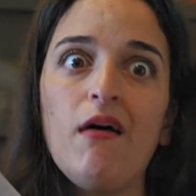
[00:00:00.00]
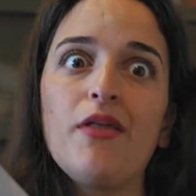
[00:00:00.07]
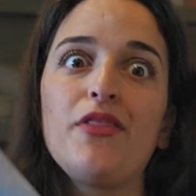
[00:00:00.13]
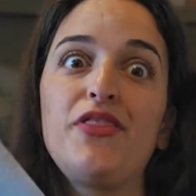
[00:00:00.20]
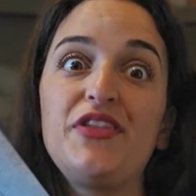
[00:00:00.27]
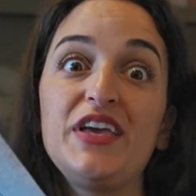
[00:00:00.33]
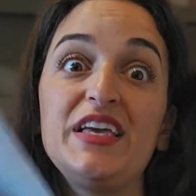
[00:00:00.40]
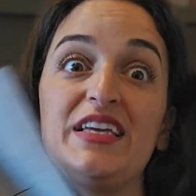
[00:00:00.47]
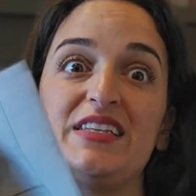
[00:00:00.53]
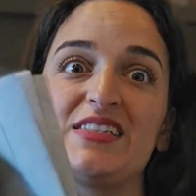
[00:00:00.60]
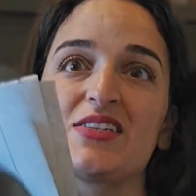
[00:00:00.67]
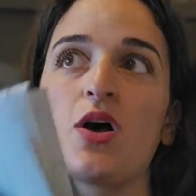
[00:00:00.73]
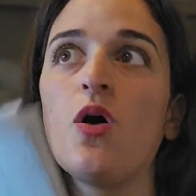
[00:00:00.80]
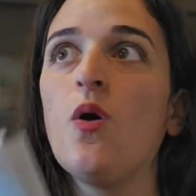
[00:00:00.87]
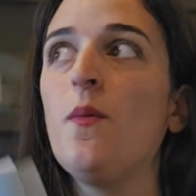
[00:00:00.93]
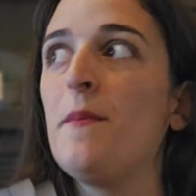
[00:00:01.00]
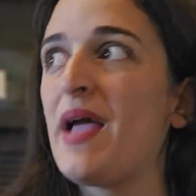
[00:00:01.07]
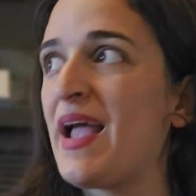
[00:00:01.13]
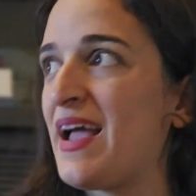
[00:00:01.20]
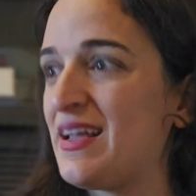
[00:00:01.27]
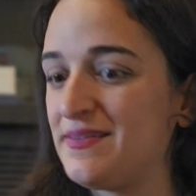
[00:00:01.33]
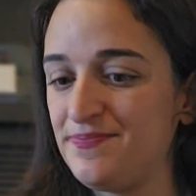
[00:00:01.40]
These, oh
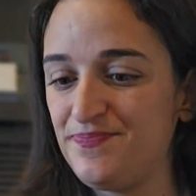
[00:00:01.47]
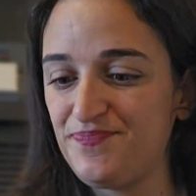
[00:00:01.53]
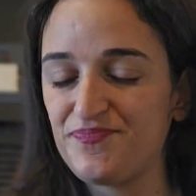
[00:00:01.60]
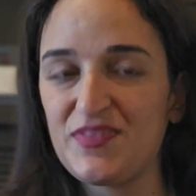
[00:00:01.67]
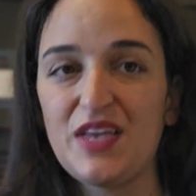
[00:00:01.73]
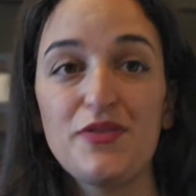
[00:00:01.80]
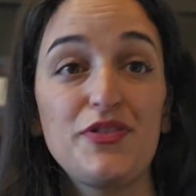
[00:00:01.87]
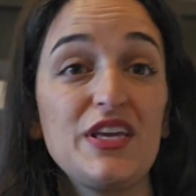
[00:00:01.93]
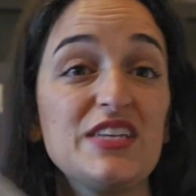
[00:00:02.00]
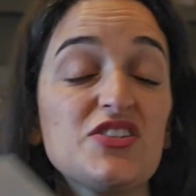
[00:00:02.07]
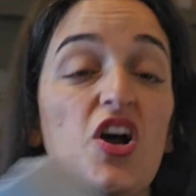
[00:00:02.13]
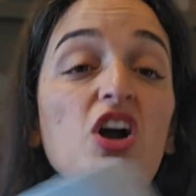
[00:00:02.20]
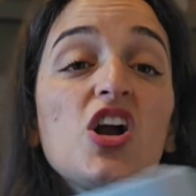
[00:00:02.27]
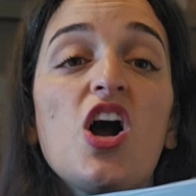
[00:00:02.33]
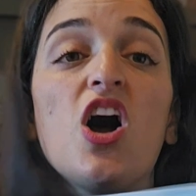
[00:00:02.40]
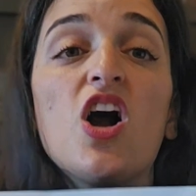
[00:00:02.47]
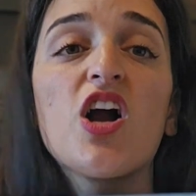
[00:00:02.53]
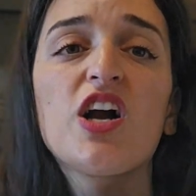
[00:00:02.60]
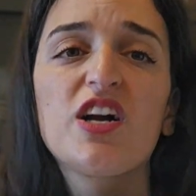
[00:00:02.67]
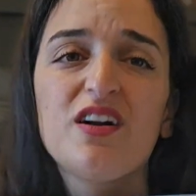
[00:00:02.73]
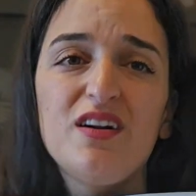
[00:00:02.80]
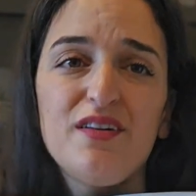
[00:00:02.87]
man, these
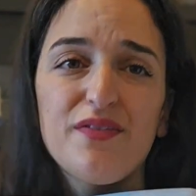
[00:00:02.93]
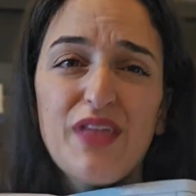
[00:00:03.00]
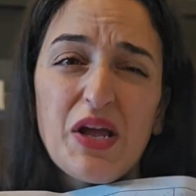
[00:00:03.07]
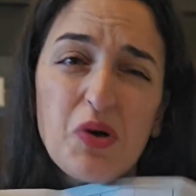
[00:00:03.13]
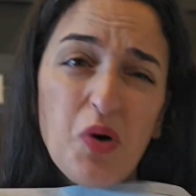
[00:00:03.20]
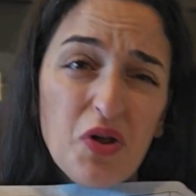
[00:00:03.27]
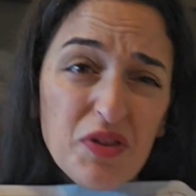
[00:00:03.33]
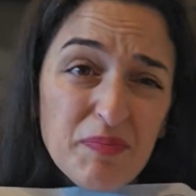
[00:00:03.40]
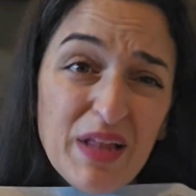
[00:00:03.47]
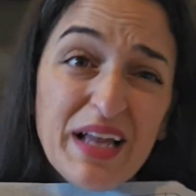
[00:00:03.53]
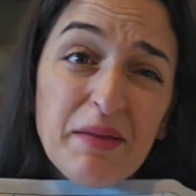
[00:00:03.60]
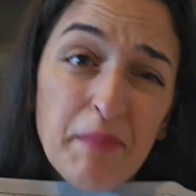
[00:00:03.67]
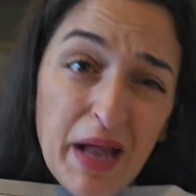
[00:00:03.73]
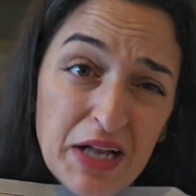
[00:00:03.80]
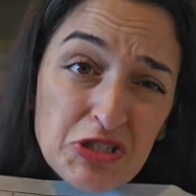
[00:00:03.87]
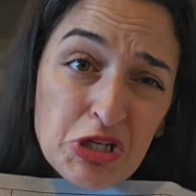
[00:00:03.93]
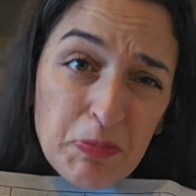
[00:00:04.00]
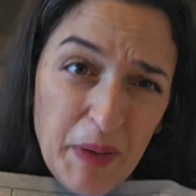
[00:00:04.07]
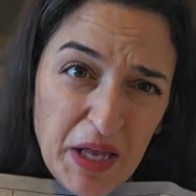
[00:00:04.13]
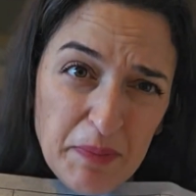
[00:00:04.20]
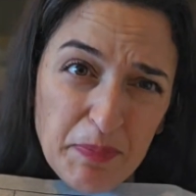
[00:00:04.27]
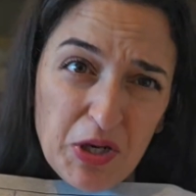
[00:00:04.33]
are they call them like magic
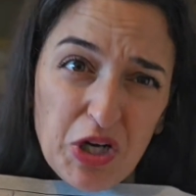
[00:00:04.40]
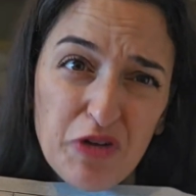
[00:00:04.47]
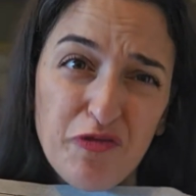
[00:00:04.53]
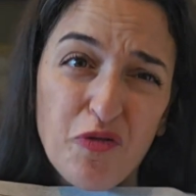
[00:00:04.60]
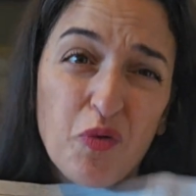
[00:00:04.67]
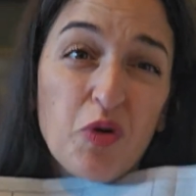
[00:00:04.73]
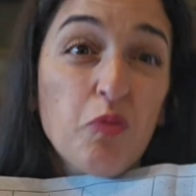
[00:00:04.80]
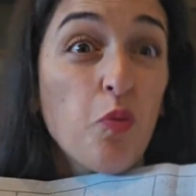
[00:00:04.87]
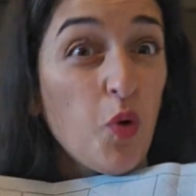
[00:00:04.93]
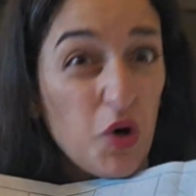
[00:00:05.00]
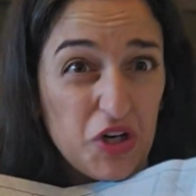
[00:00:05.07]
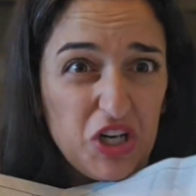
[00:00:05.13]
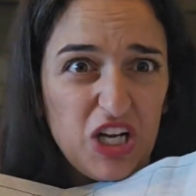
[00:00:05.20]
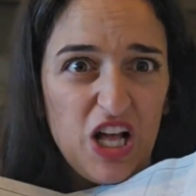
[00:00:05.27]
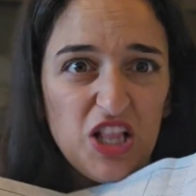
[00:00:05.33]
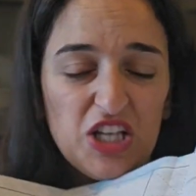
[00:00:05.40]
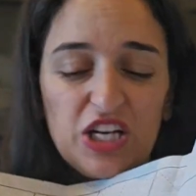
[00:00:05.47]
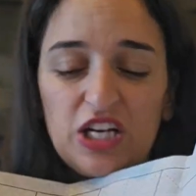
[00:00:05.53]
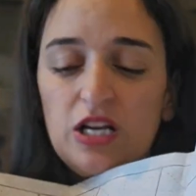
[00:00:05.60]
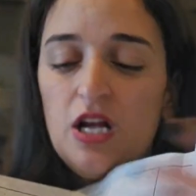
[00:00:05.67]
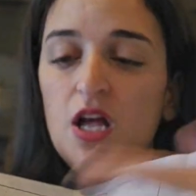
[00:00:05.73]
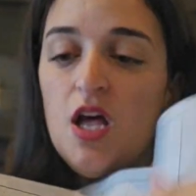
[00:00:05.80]
paper for
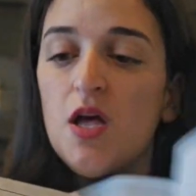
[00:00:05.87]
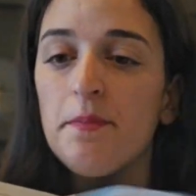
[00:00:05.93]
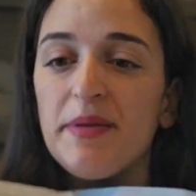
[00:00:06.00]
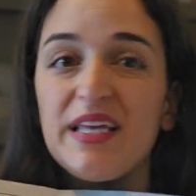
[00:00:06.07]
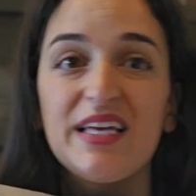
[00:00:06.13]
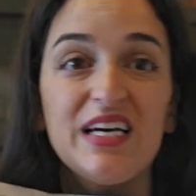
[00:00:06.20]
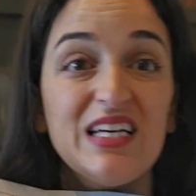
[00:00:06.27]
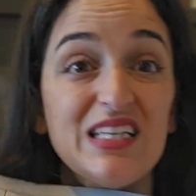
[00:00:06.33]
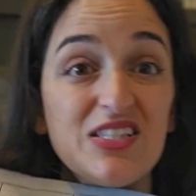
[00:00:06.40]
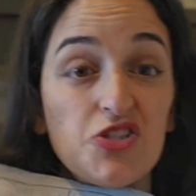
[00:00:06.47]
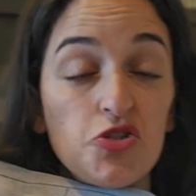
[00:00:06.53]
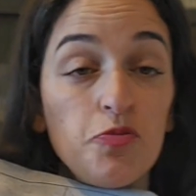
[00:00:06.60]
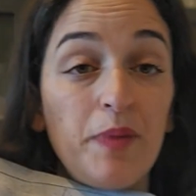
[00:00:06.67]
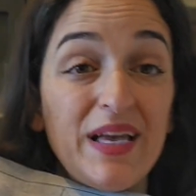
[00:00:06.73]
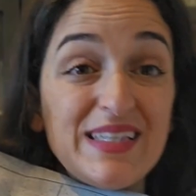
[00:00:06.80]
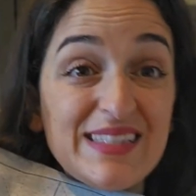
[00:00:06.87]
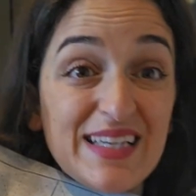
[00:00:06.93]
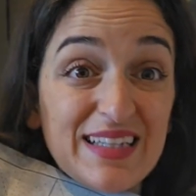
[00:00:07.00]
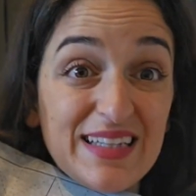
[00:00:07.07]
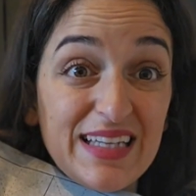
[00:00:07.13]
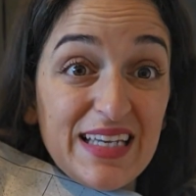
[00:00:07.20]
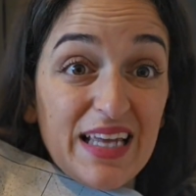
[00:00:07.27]
watercolor, because you
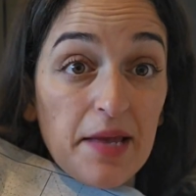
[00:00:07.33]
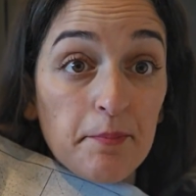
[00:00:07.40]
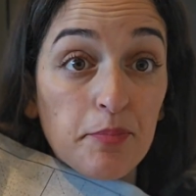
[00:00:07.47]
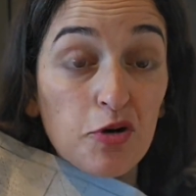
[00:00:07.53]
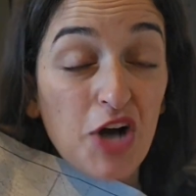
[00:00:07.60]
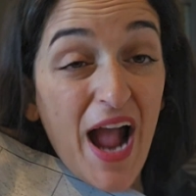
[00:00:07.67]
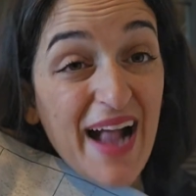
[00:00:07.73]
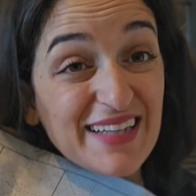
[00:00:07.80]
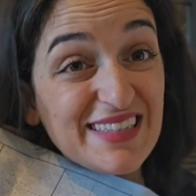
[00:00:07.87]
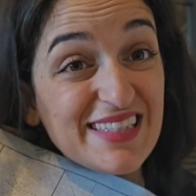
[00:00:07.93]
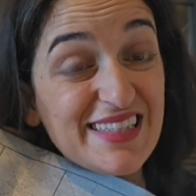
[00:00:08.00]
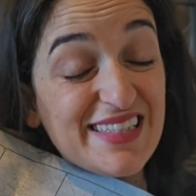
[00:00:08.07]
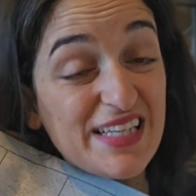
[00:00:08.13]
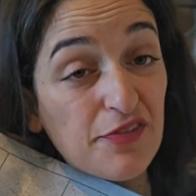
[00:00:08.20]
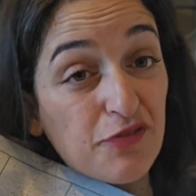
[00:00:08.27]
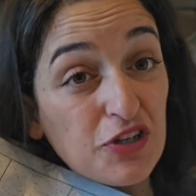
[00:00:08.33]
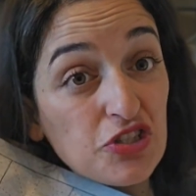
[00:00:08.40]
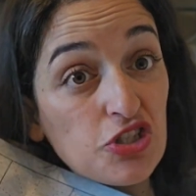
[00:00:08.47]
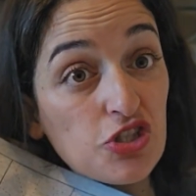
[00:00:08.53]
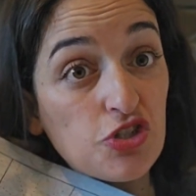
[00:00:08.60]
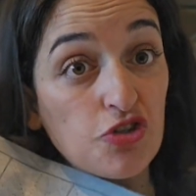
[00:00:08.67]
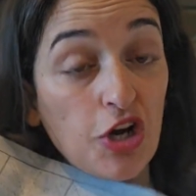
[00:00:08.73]
basically can practice different
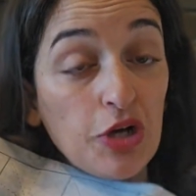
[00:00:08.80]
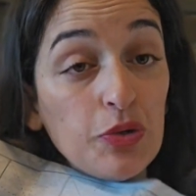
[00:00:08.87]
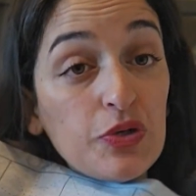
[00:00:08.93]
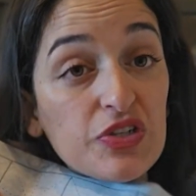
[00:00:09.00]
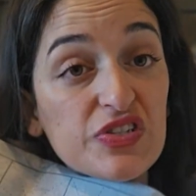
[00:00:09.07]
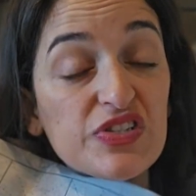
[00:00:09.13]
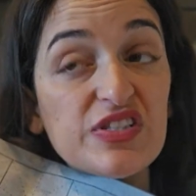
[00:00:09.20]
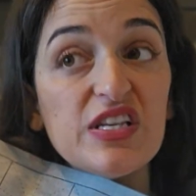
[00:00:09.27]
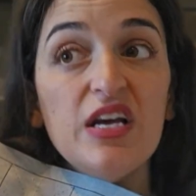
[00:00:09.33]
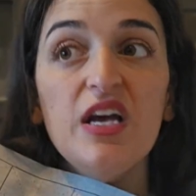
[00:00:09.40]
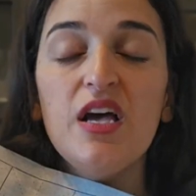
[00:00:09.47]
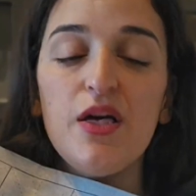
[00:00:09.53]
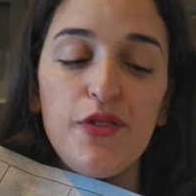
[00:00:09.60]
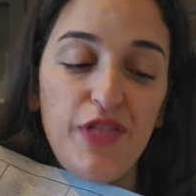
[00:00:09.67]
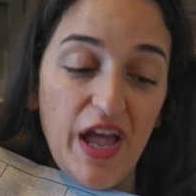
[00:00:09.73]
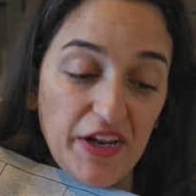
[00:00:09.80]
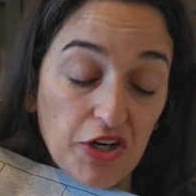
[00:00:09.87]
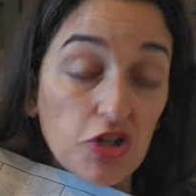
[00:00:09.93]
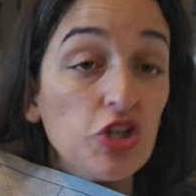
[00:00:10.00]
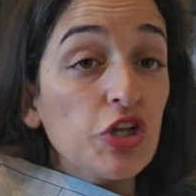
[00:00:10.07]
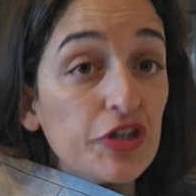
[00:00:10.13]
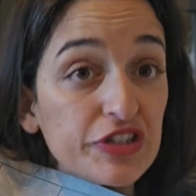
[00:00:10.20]
strokes that you're
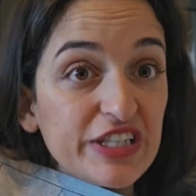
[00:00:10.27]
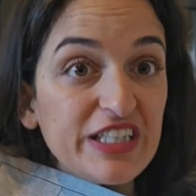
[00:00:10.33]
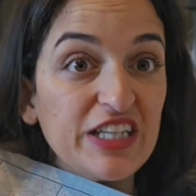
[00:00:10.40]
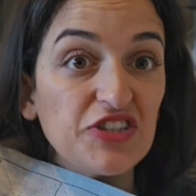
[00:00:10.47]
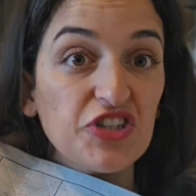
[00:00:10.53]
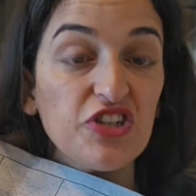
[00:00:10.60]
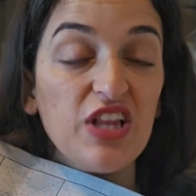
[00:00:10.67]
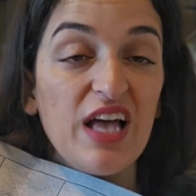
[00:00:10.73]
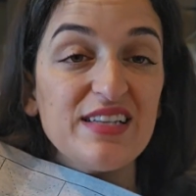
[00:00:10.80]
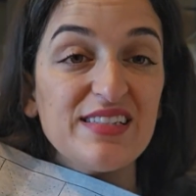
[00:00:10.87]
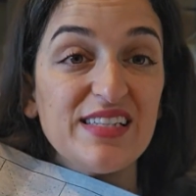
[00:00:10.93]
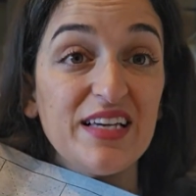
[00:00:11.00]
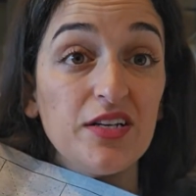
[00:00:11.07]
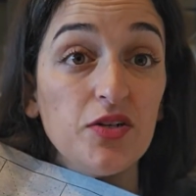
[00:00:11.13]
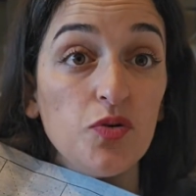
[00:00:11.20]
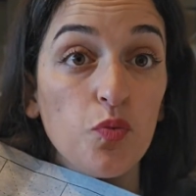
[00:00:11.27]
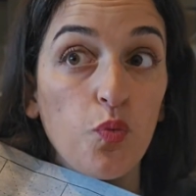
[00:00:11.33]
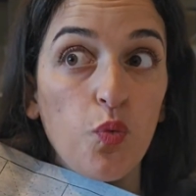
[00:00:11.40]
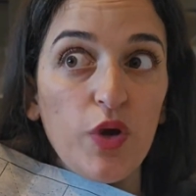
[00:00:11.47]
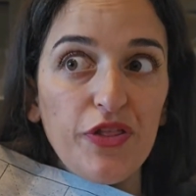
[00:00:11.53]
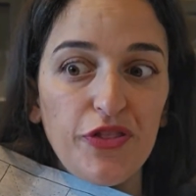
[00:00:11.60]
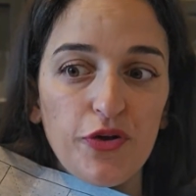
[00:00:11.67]
learning in your lesson
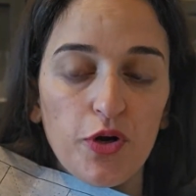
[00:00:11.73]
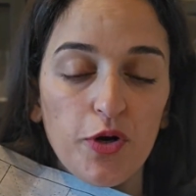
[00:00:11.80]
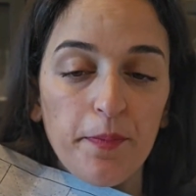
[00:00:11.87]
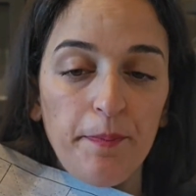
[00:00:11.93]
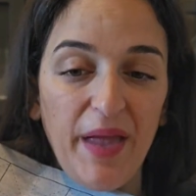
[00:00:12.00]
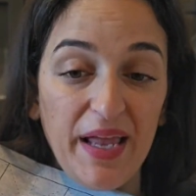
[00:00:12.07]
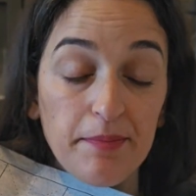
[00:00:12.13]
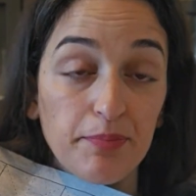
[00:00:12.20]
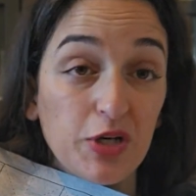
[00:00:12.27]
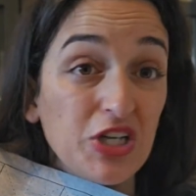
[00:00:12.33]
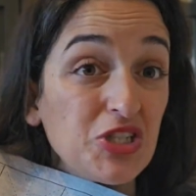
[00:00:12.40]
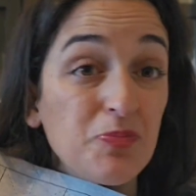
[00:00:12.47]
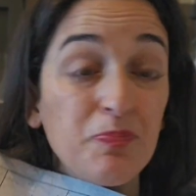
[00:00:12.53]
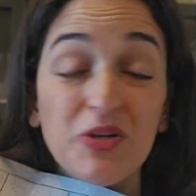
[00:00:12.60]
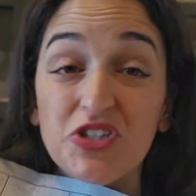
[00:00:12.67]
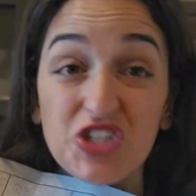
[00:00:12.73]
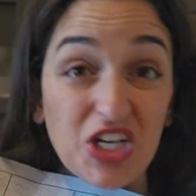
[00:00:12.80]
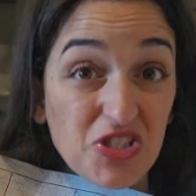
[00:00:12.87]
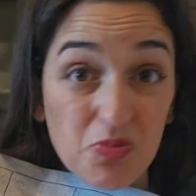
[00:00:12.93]
with your paintbrush, but just